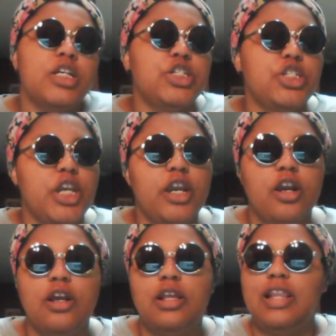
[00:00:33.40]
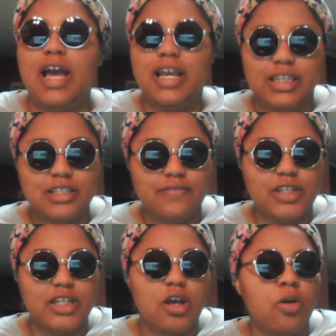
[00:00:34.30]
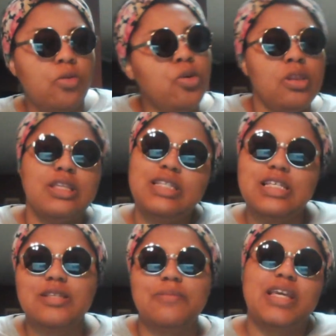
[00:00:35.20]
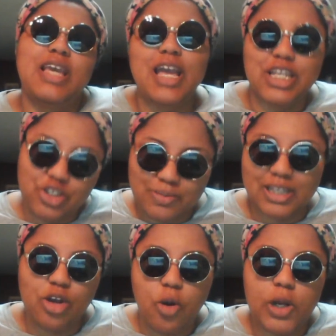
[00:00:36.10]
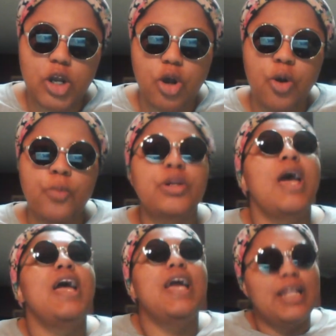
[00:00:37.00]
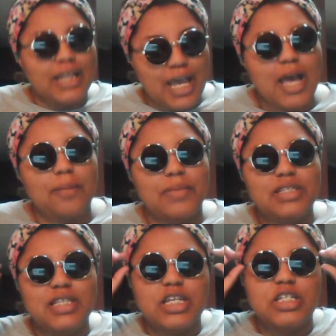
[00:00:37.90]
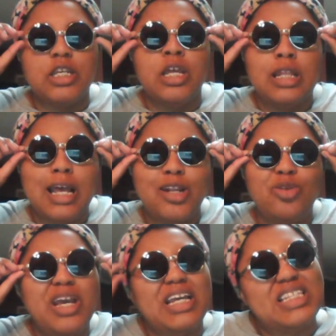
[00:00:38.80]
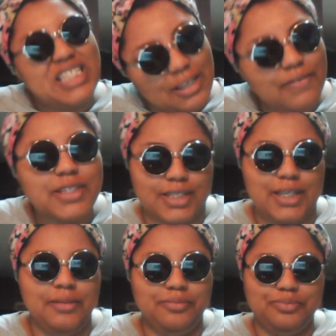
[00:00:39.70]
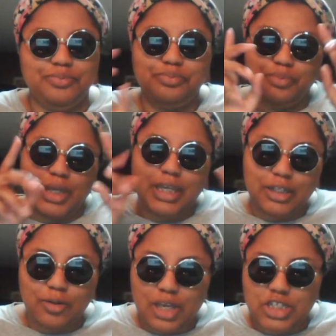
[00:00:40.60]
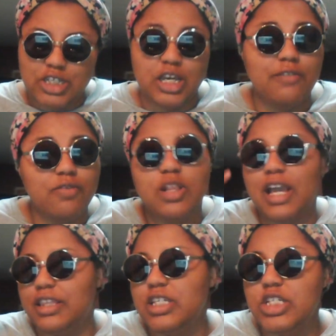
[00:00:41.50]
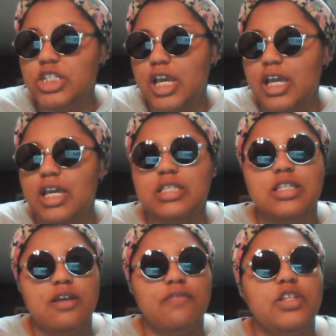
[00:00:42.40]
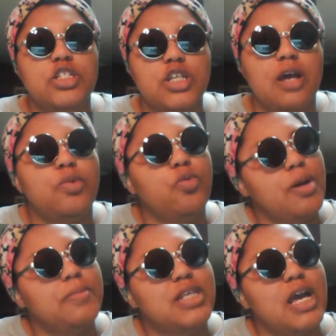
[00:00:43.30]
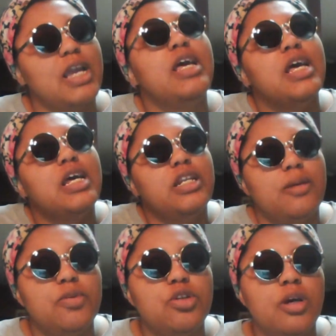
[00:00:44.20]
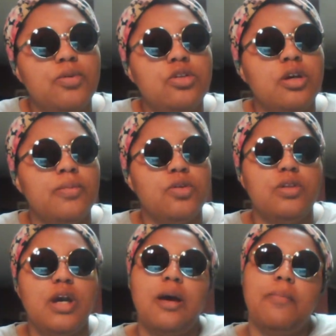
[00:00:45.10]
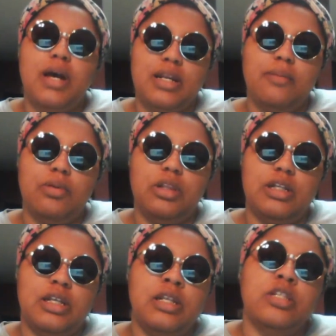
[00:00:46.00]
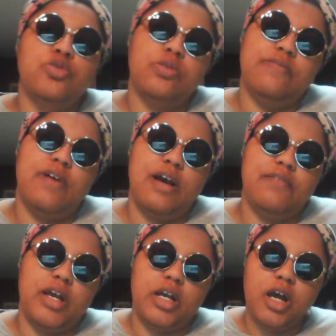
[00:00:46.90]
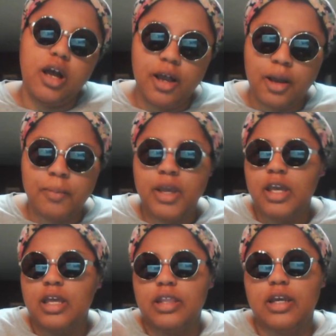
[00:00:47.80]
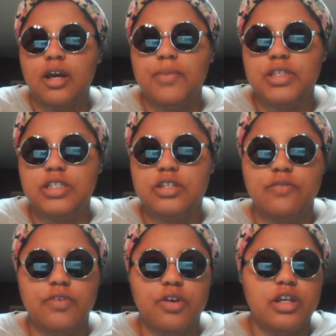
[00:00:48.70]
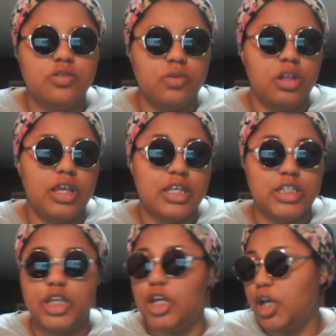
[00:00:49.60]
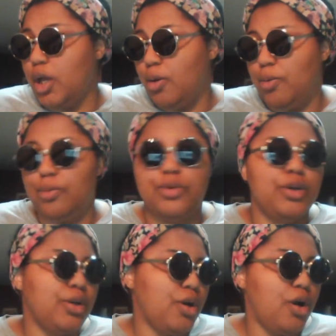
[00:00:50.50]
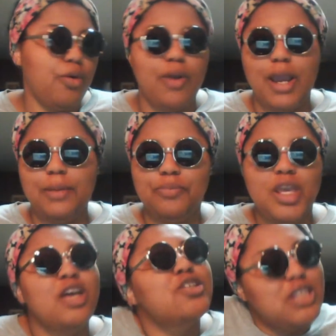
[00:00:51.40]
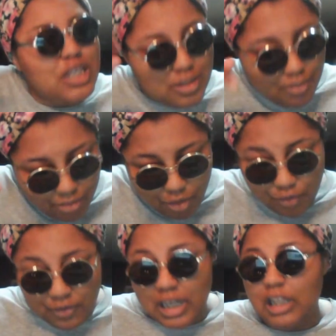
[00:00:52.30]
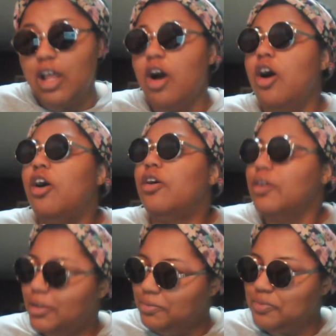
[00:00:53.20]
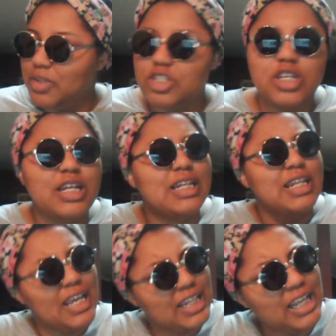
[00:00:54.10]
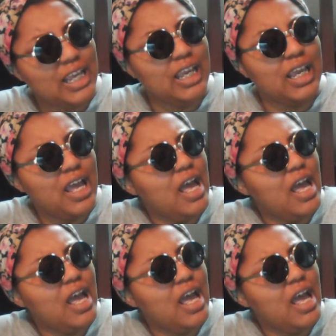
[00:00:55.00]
share like this video you know let's get some engagement going on in the comment section not no negativity but anyways yeah if you like these shades definitely shop the website www.pineapplelondon25.com they come in silver as well as gold all right so let's moving along to Nene